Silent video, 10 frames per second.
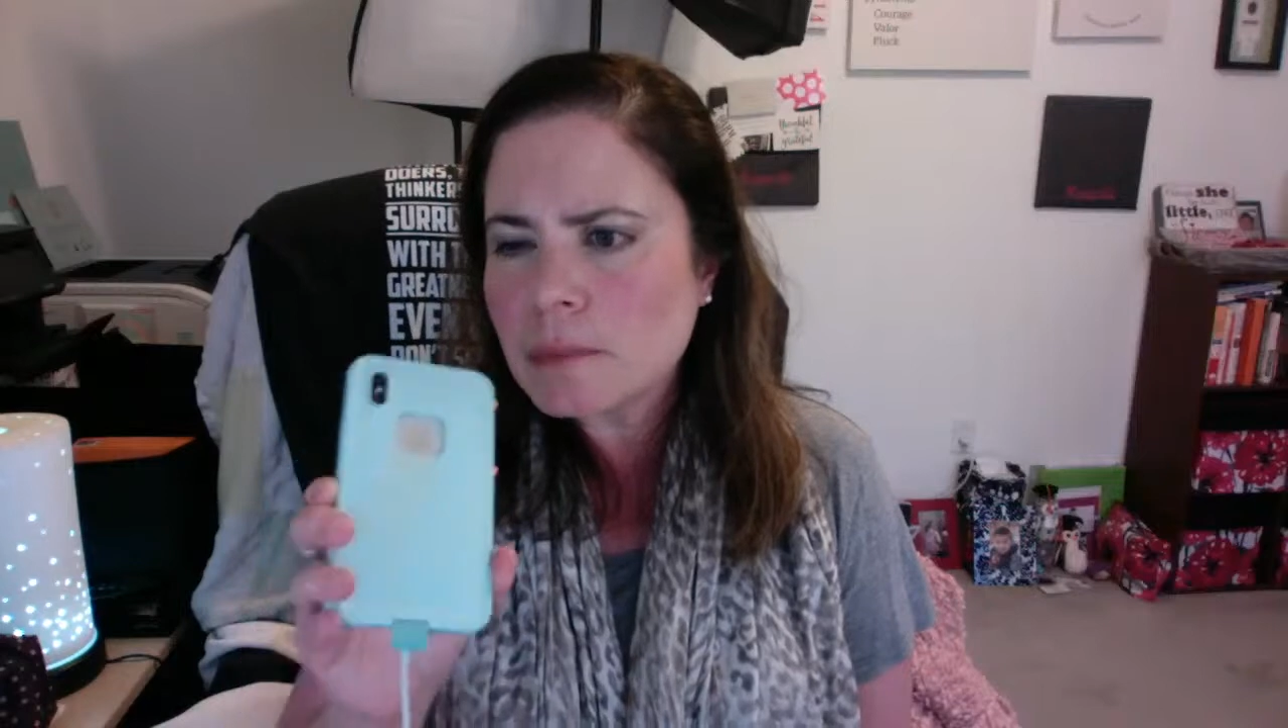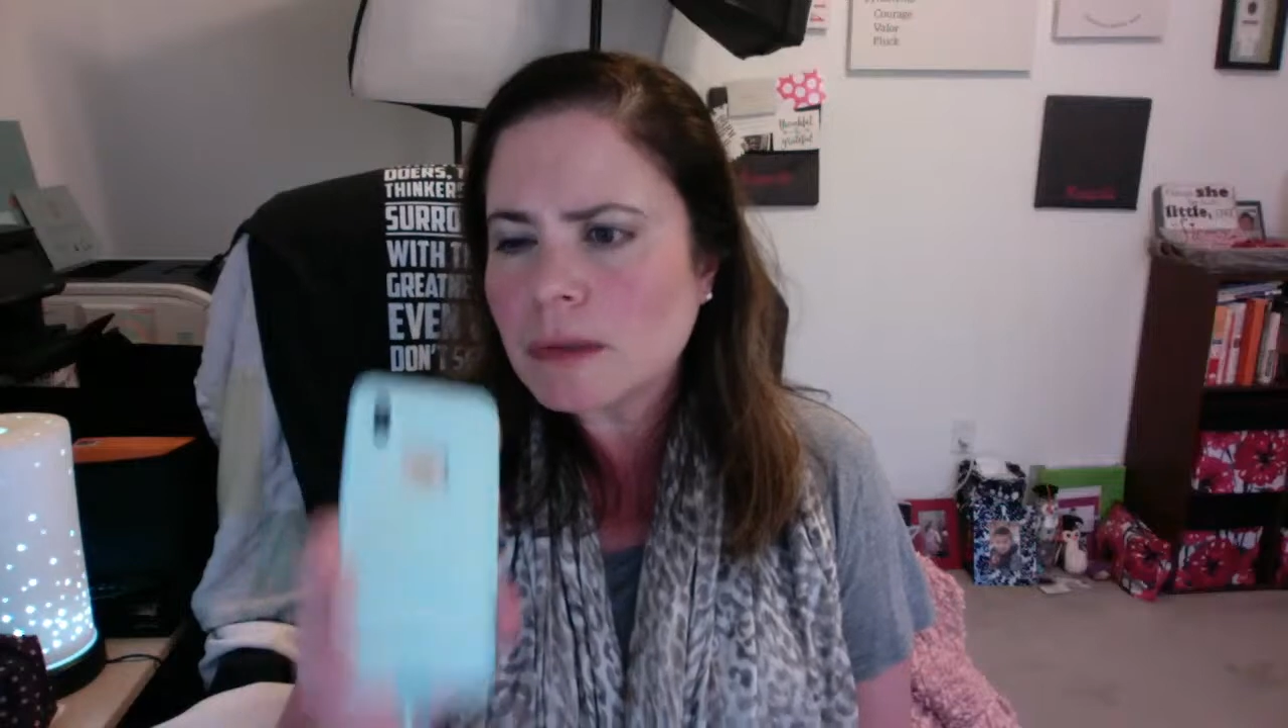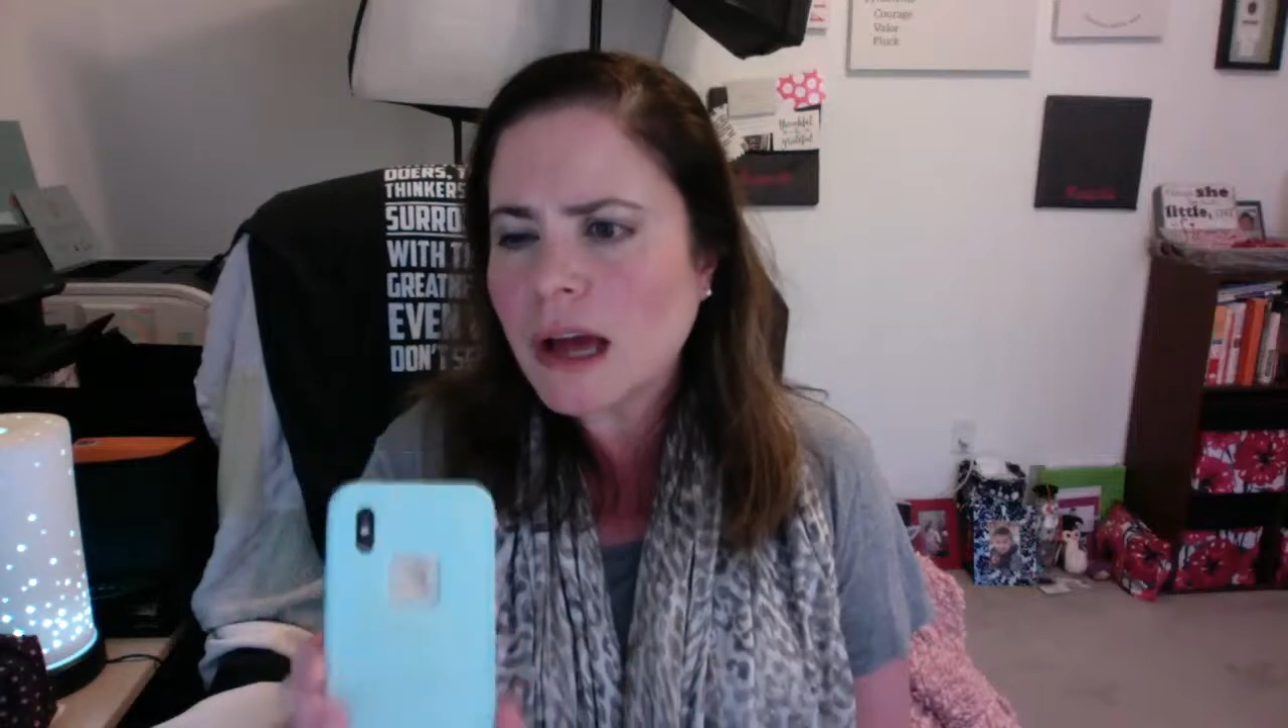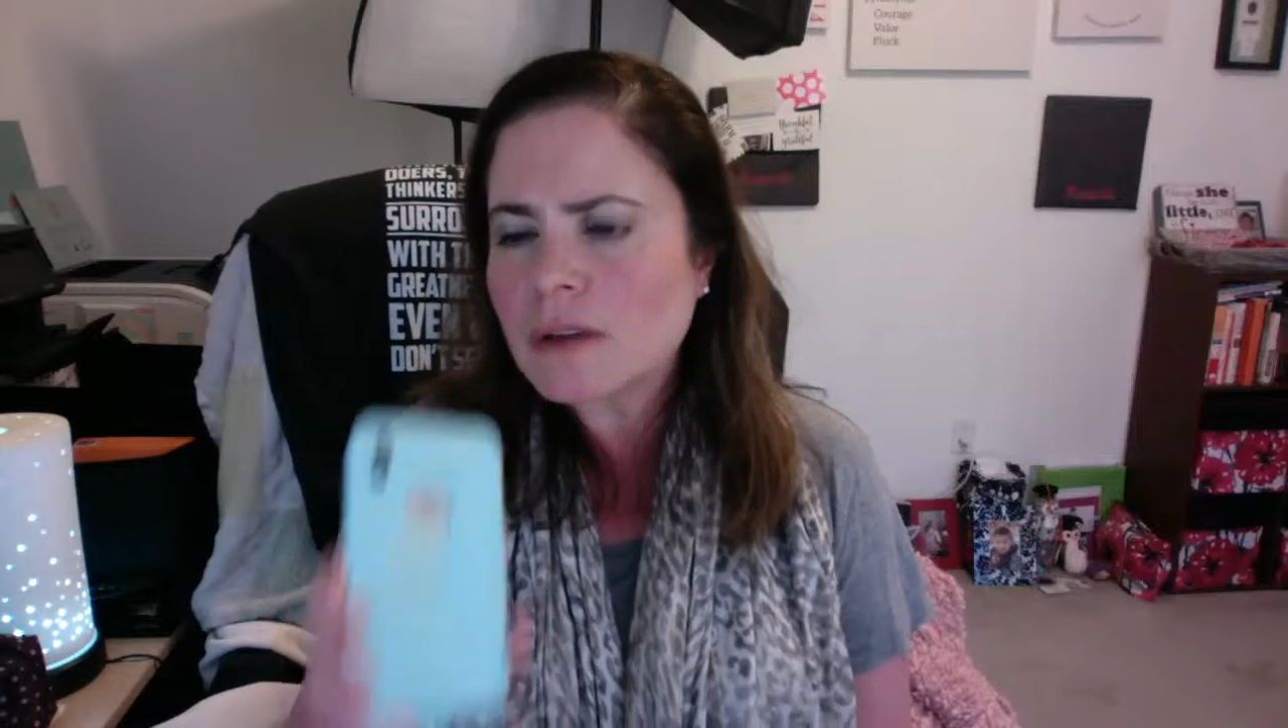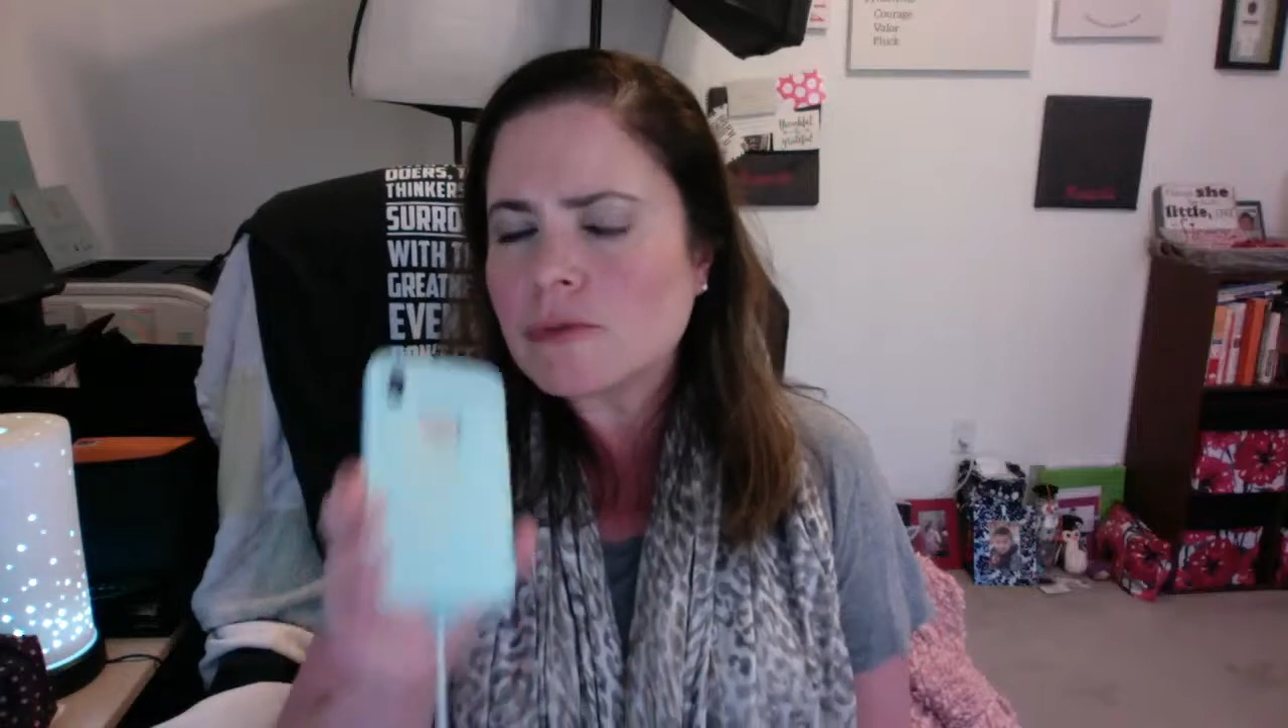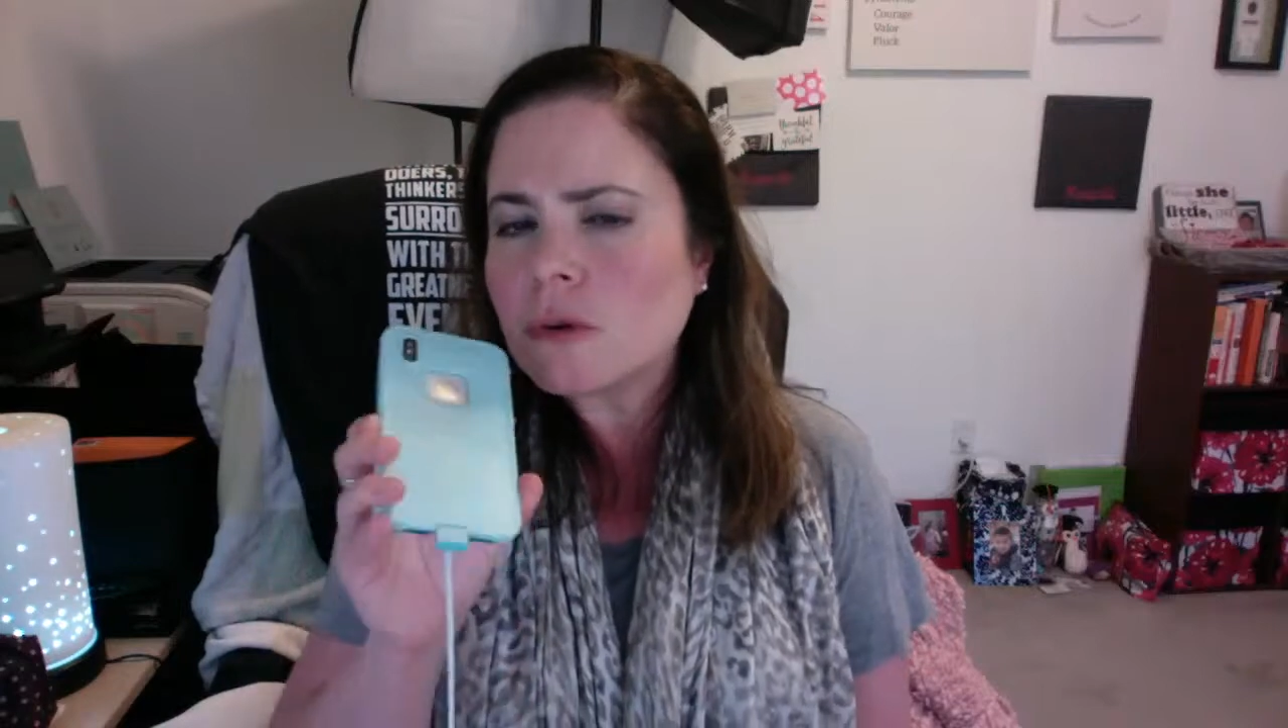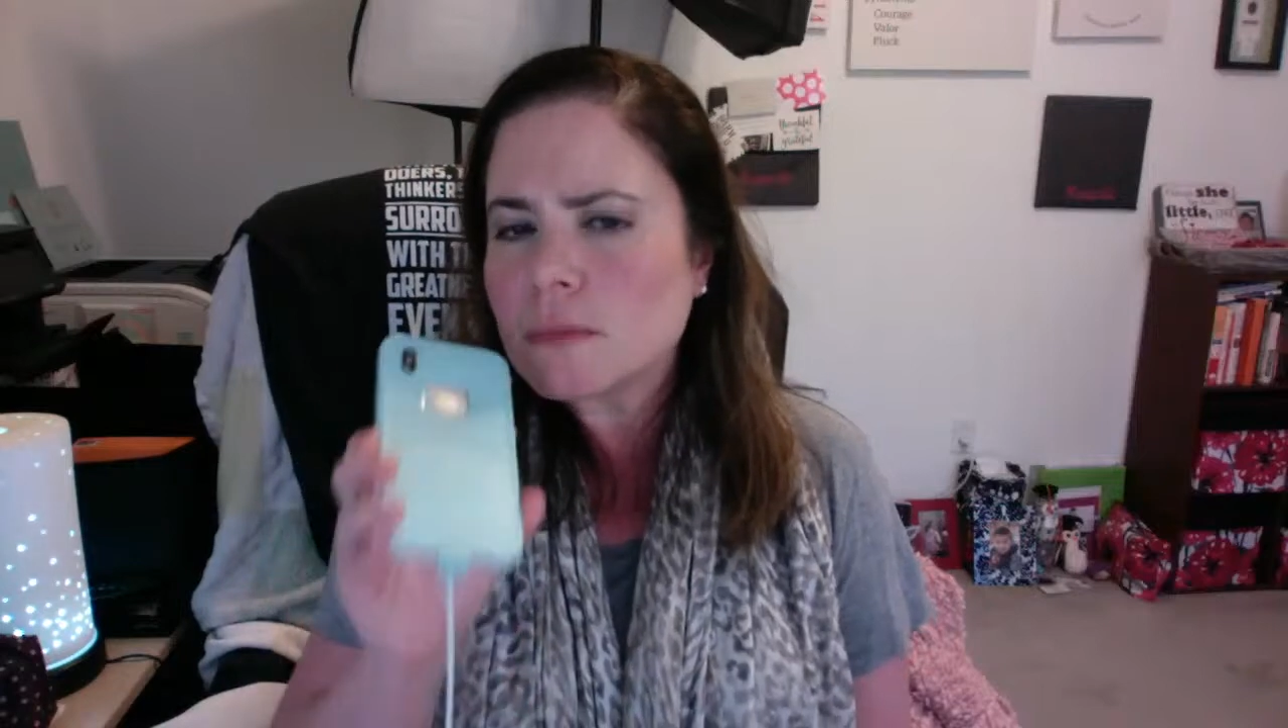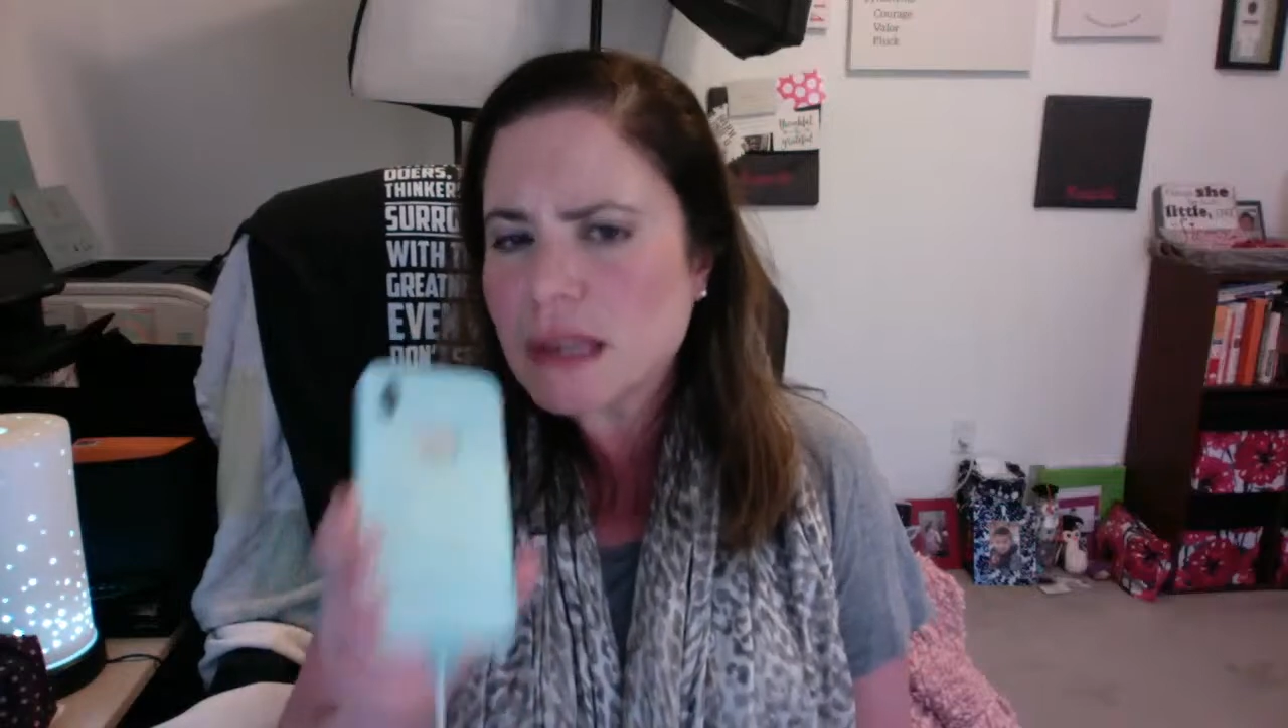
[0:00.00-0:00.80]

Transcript: platform